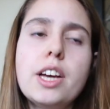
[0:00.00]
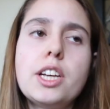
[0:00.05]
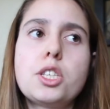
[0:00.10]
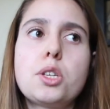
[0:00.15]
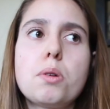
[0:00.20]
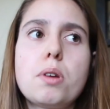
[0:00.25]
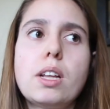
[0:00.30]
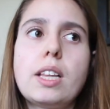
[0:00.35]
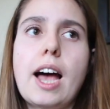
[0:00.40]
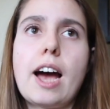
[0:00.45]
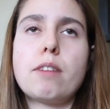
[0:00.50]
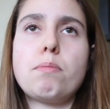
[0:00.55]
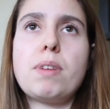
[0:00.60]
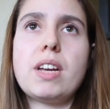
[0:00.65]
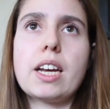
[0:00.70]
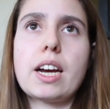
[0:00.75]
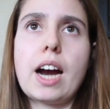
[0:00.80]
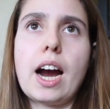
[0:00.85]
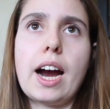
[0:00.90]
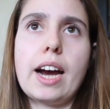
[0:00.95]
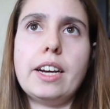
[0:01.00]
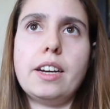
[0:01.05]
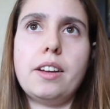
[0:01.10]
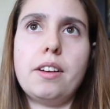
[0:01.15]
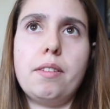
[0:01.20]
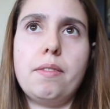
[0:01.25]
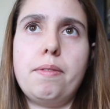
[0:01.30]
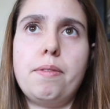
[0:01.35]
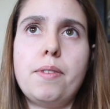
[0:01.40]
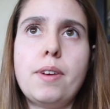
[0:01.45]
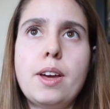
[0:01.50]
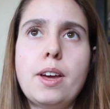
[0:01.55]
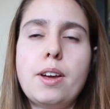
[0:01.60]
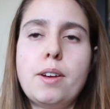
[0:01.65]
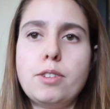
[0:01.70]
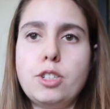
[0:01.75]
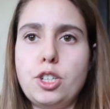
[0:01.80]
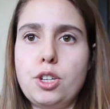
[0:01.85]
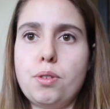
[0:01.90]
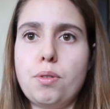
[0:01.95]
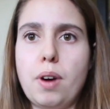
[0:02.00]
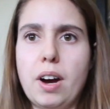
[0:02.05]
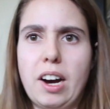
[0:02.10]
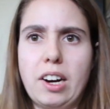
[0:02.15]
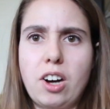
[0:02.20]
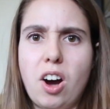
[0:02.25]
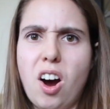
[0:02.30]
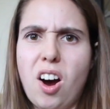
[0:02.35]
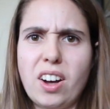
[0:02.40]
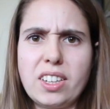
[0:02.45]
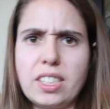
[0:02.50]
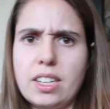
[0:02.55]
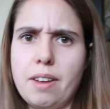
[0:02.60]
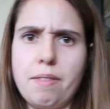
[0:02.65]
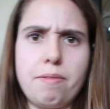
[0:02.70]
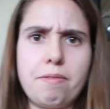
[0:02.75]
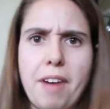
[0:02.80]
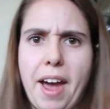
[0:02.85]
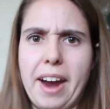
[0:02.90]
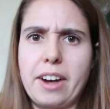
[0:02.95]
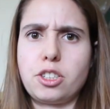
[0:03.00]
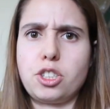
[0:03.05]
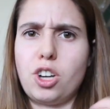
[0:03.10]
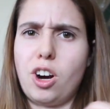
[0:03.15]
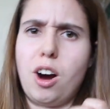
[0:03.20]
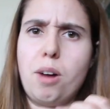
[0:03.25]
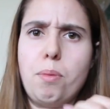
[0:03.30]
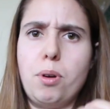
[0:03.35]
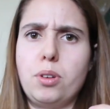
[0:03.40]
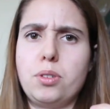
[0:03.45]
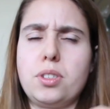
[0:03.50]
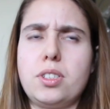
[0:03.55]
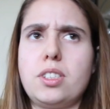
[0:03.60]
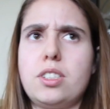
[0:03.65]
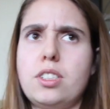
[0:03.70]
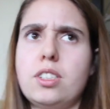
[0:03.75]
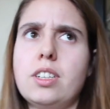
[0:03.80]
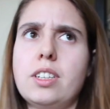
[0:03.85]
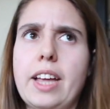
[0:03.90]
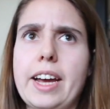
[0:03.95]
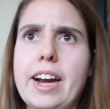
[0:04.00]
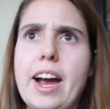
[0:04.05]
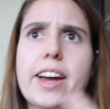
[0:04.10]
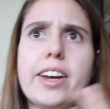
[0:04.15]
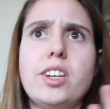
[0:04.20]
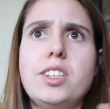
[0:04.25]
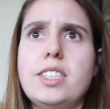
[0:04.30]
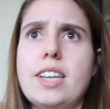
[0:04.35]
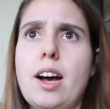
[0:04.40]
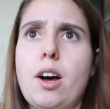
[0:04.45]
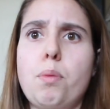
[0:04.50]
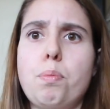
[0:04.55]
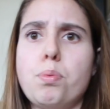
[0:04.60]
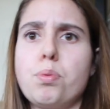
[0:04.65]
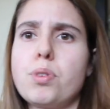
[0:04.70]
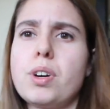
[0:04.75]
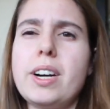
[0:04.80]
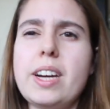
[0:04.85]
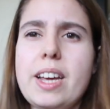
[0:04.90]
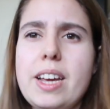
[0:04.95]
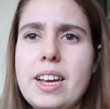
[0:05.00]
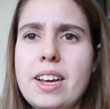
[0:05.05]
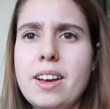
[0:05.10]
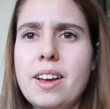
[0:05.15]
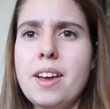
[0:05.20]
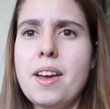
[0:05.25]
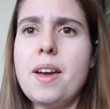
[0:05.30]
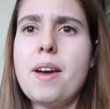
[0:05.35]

So it allowed me to kind of do a cause and effect almost. Like I could tell pretty